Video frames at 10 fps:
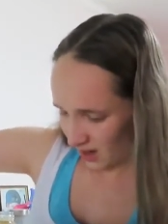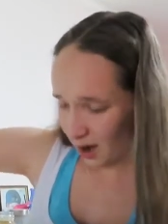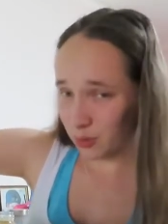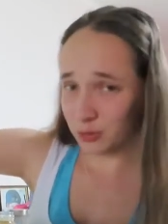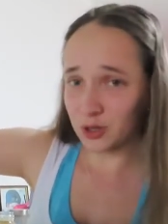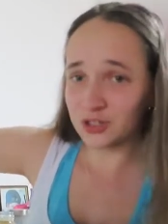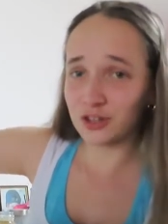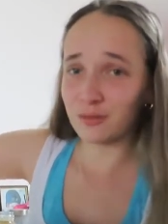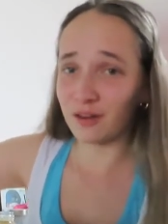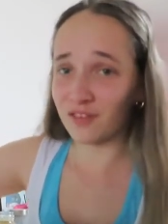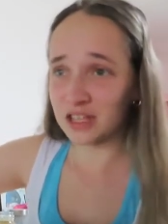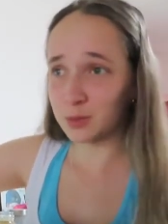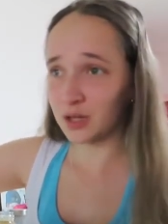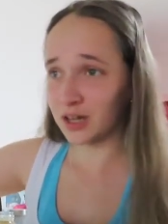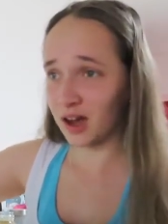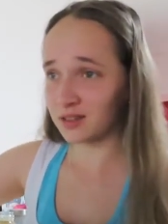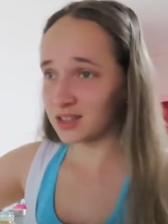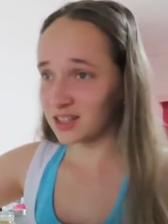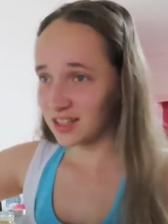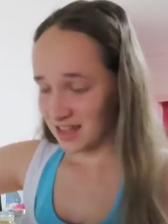I promote it on my Facebook account,
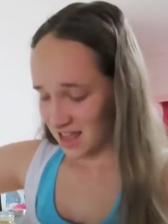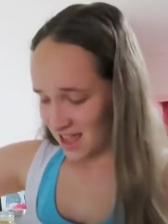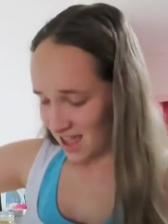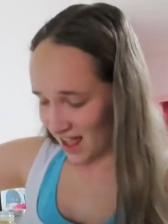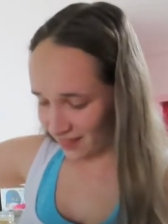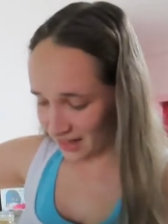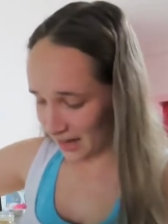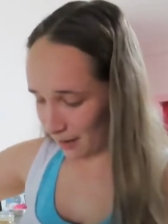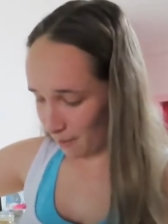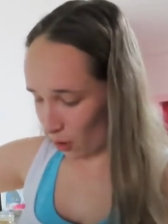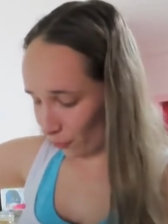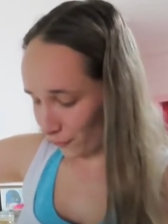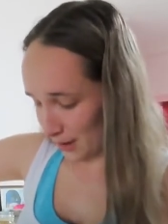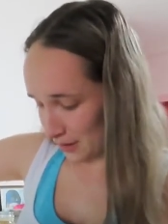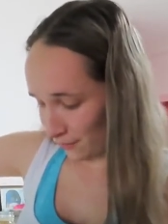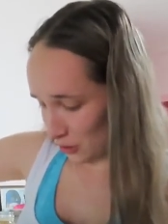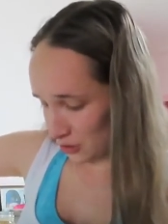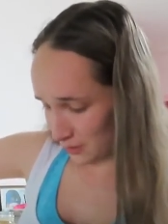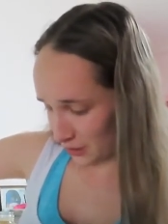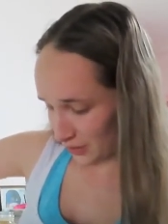and then like my whole family
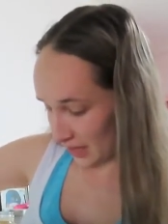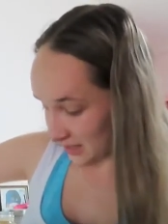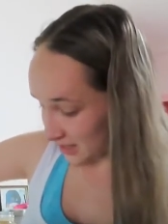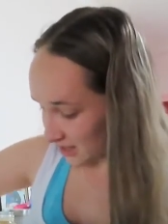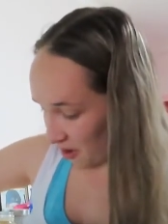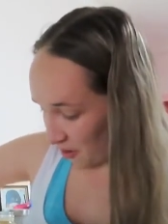follows me on this.